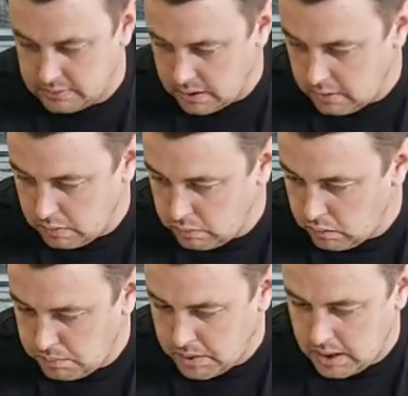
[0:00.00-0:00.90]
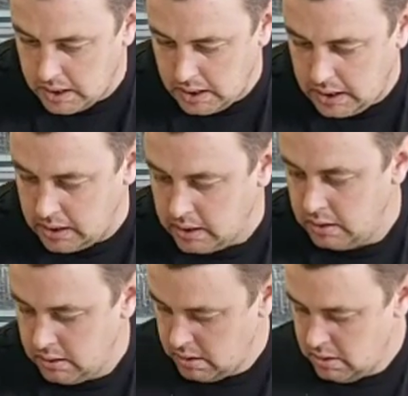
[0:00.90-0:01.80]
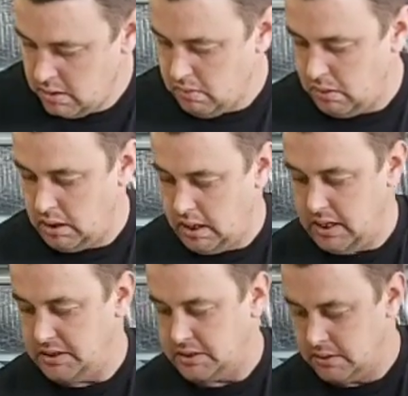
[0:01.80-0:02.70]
So it will be one of these